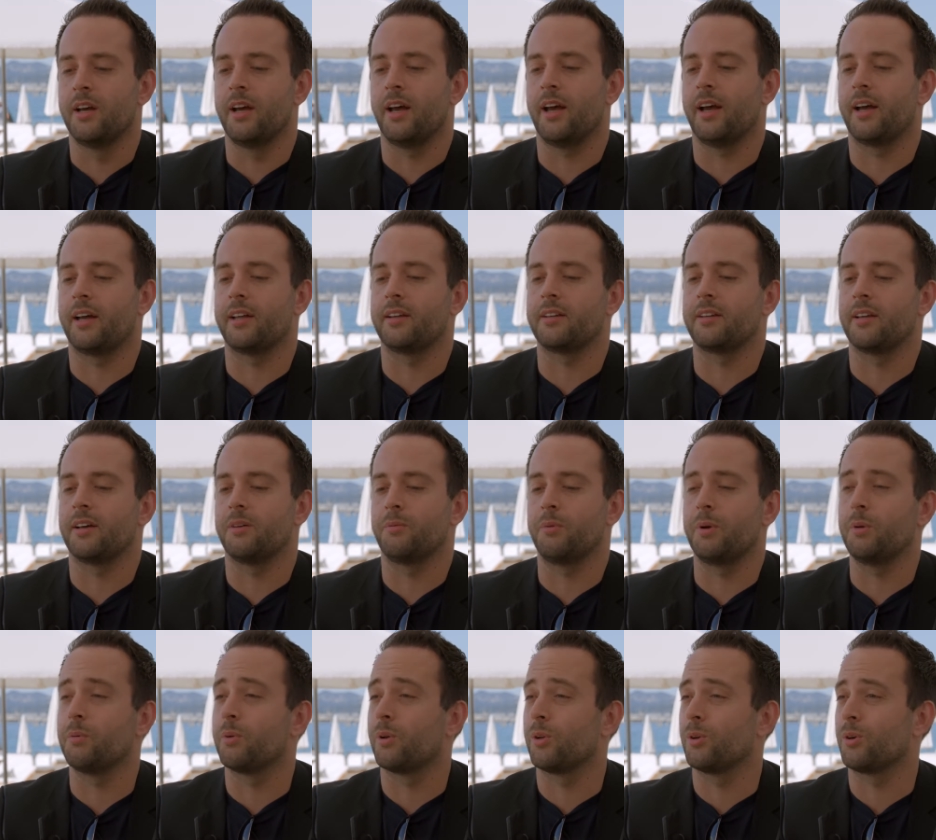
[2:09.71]
And
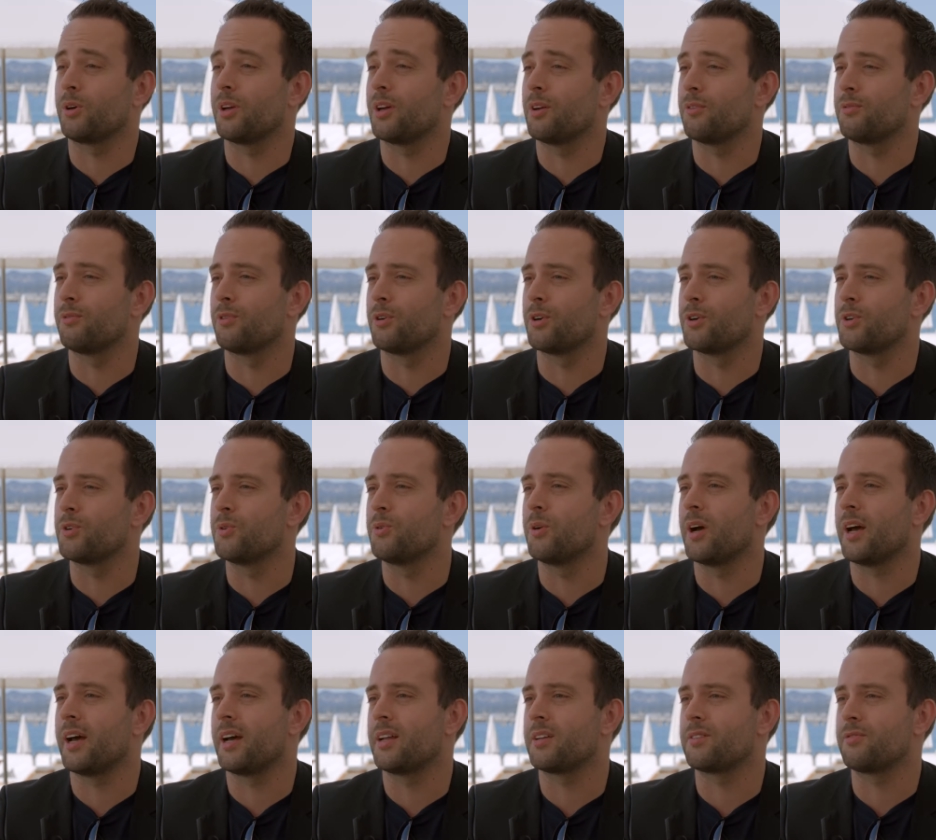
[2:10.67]
we were looking for a new
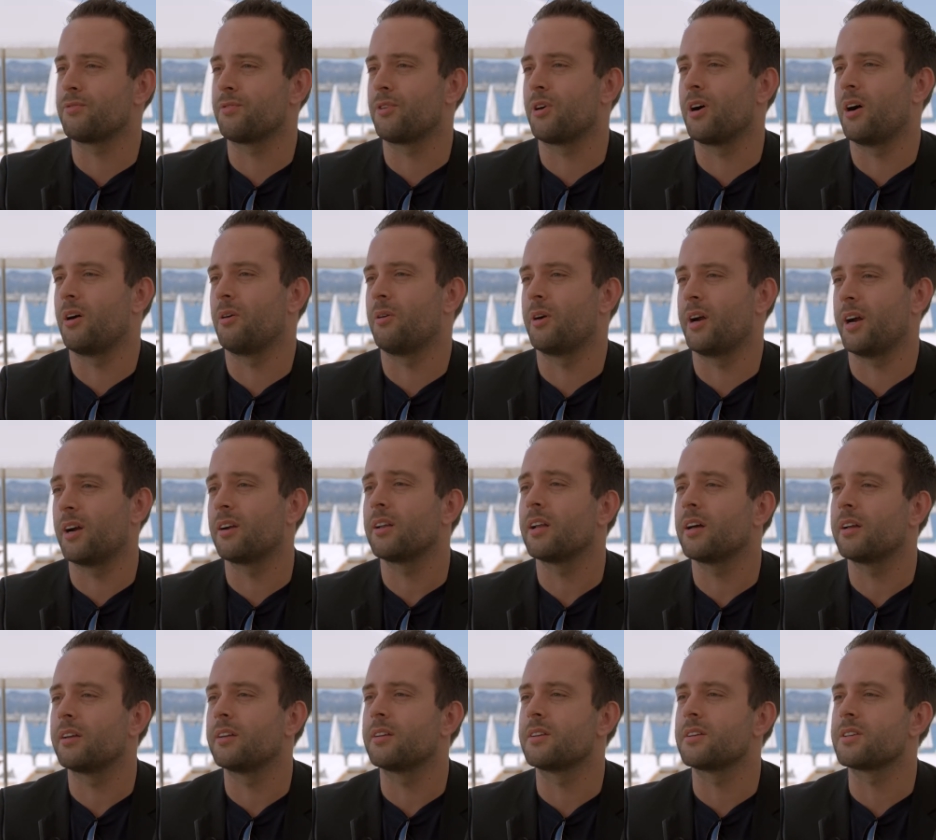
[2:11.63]
head for our
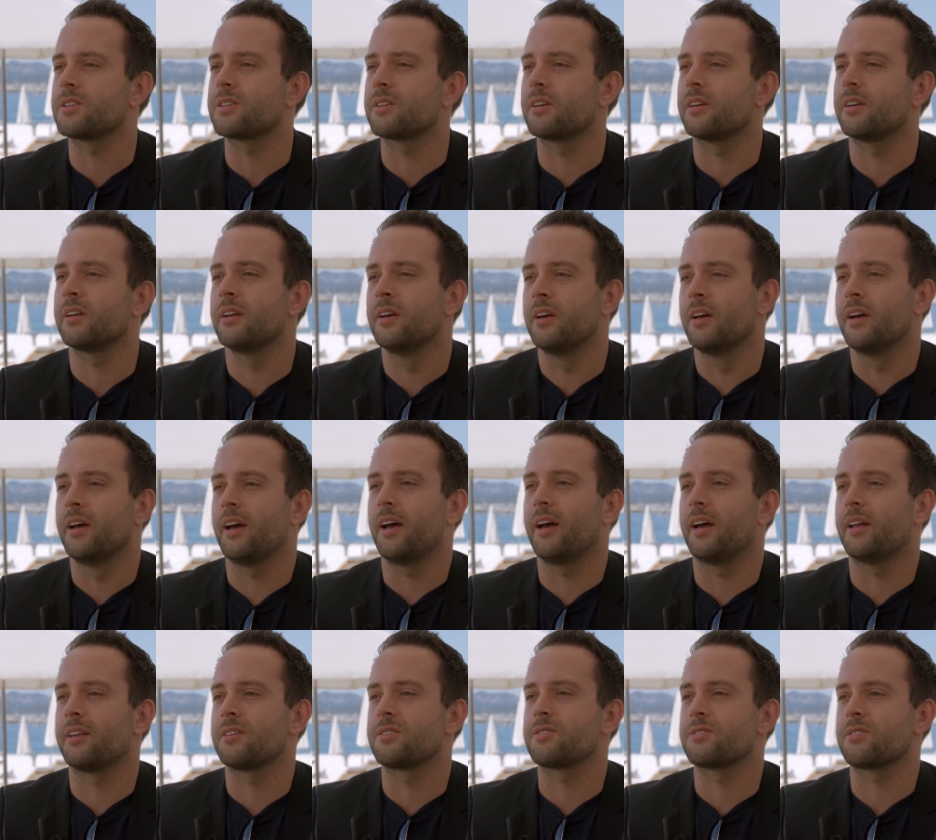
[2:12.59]
airline edition.
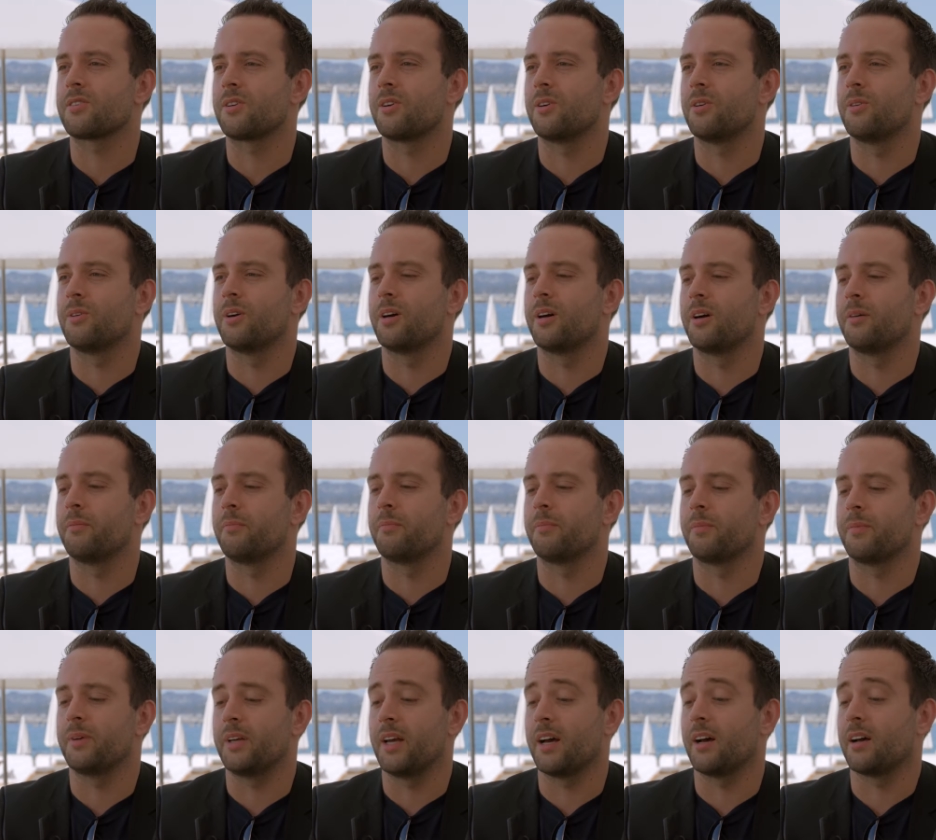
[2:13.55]
And so,
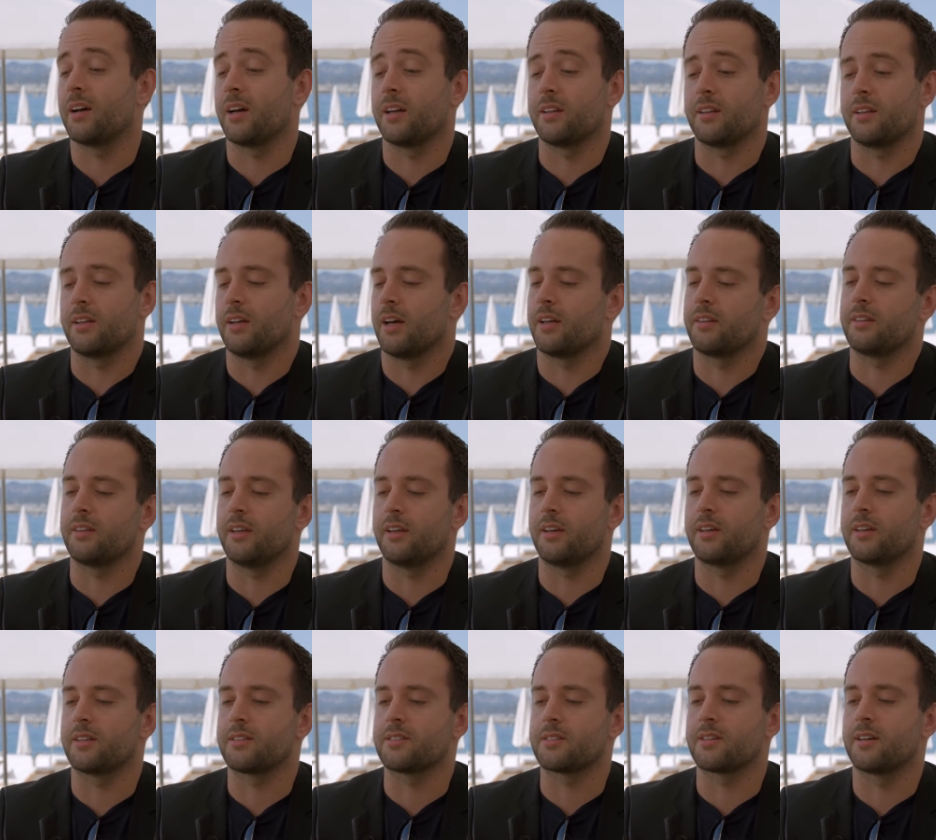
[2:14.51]
I
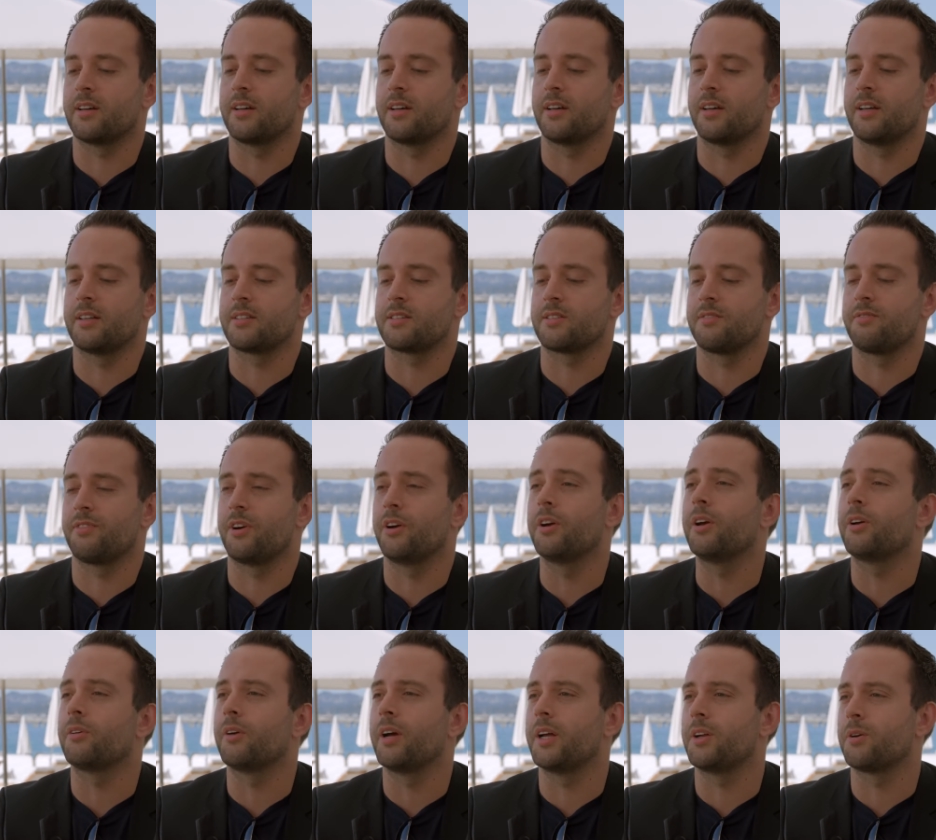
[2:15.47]
think it's a
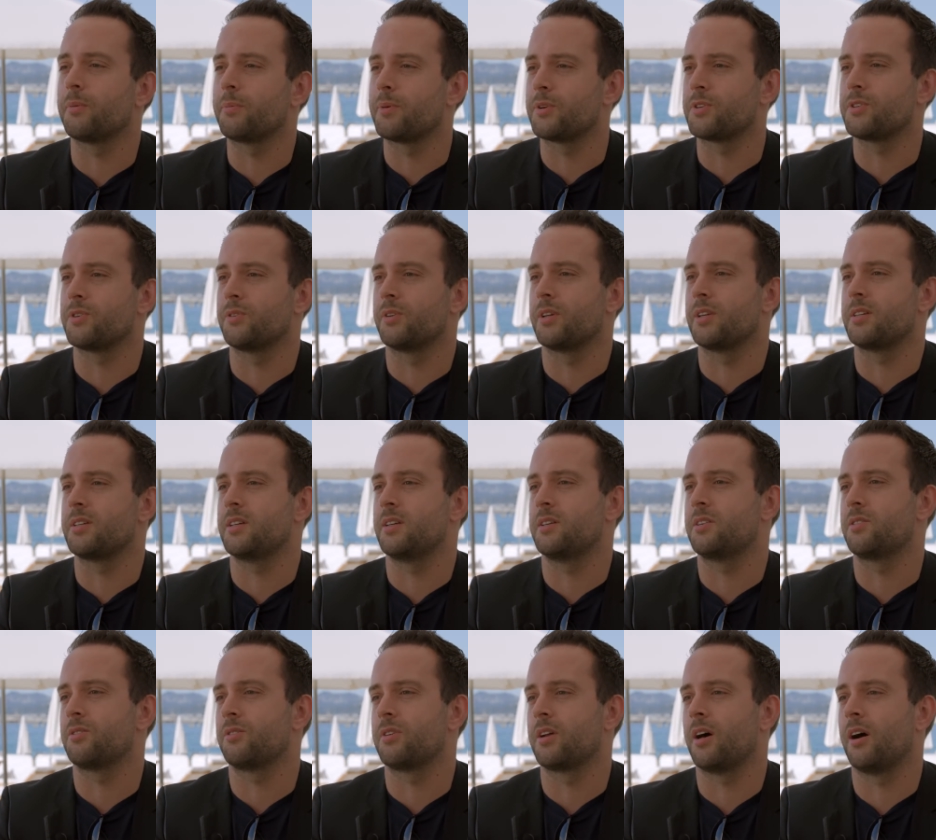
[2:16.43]
very great opportunity
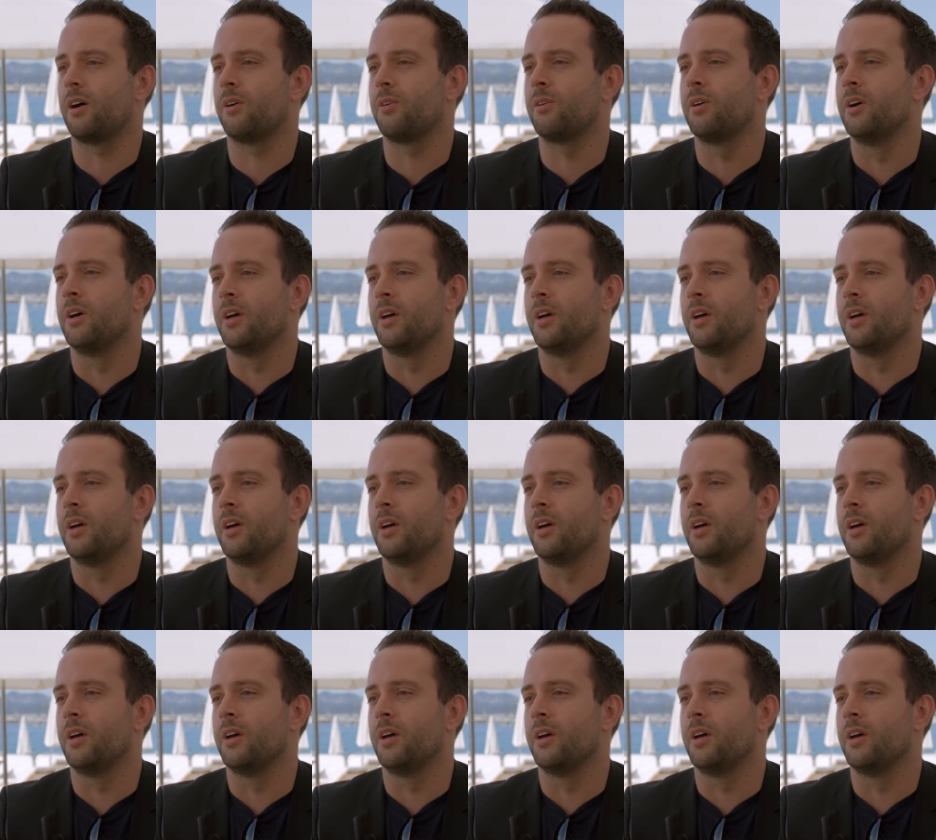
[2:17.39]
to now